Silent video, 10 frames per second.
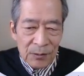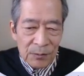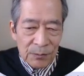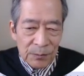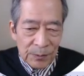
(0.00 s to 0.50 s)

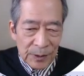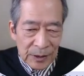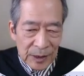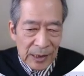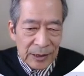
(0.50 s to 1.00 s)
we
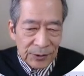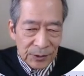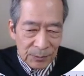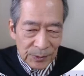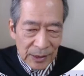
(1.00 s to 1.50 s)
can
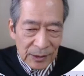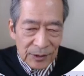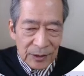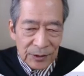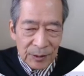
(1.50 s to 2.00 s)
assume that there
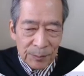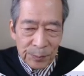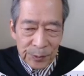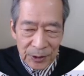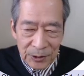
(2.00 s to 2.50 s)
is a
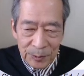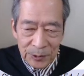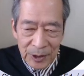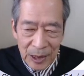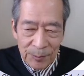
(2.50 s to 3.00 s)
principal
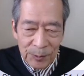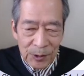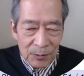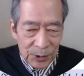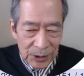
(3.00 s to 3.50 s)
typing
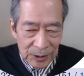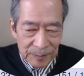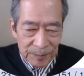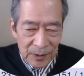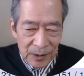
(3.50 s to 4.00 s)
of E,
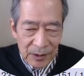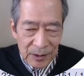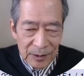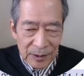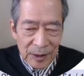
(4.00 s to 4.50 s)

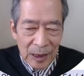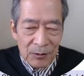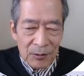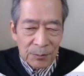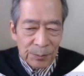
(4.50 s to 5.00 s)
tau
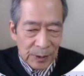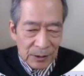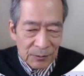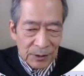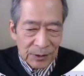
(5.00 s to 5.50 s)
of P,
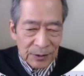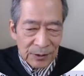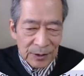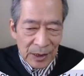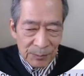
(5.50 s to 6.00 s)
we
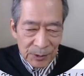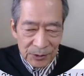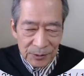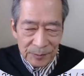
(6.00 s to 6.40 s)
name it,